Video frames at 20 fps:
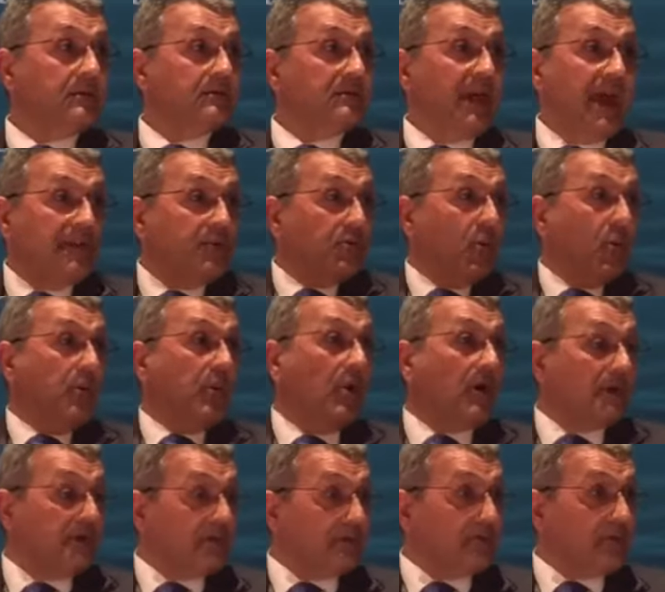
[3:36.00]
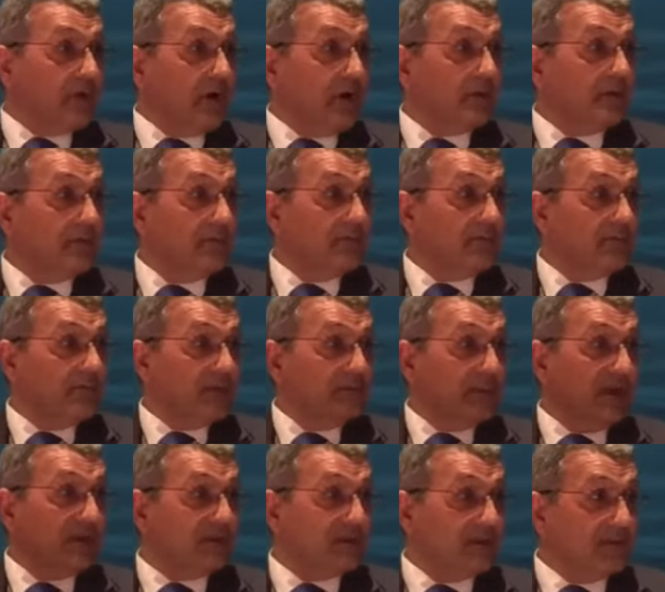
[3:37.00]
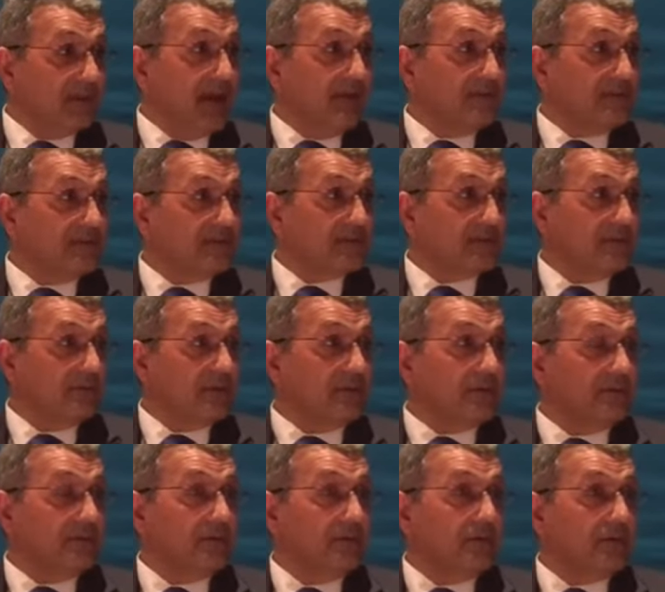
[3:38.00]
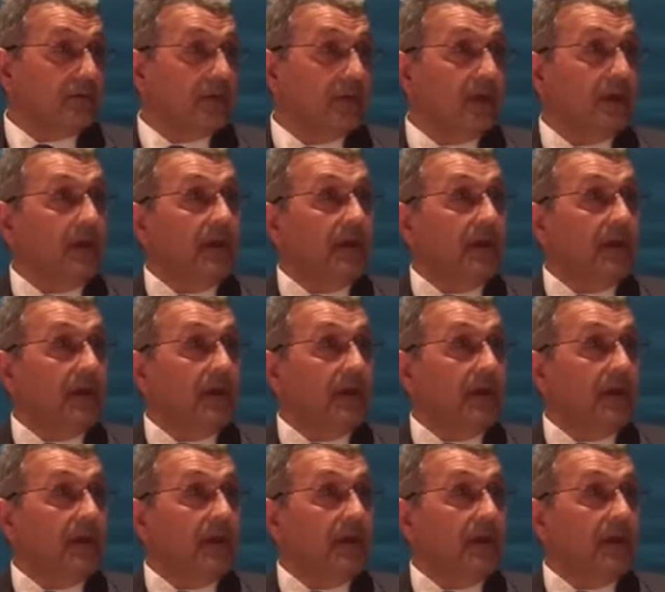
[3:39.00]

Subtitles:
They had no part in the fraud based on the evidence that we reviewed.